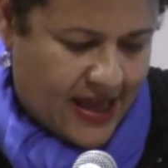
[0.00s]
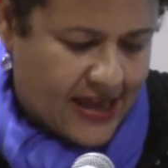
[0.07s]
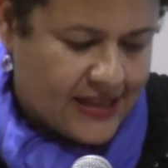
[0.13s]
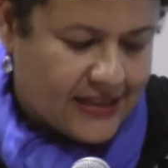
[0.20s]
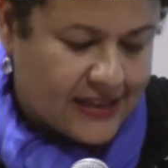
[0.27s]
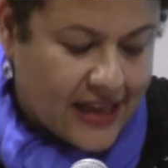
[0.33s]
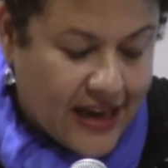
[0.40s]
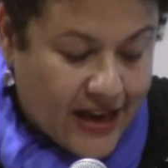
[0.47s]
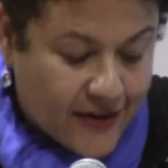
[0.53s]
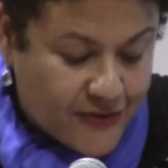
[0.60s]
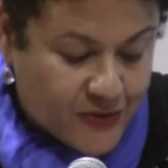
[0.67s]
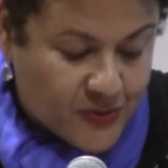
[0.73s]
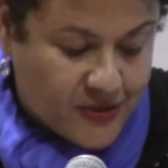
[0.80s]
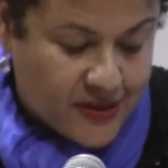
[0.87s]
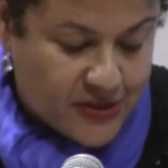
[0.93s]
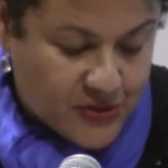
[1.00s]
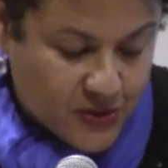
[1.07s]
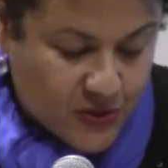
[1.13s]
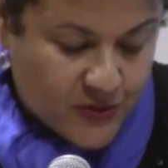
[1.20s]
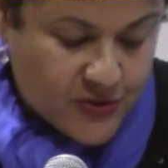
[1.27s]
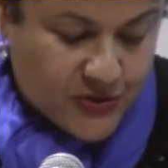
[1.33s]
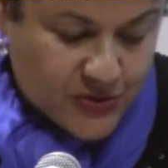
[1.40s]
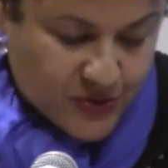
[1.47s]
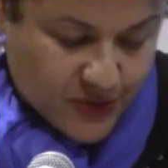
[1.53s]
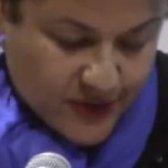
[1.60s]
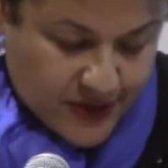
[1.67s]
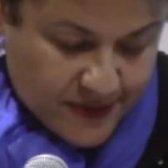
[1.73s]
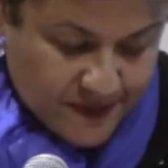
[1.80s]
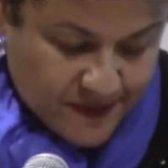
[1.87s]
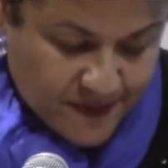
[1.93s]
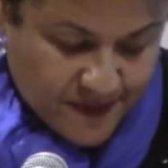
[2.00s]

and laughed when they told the story.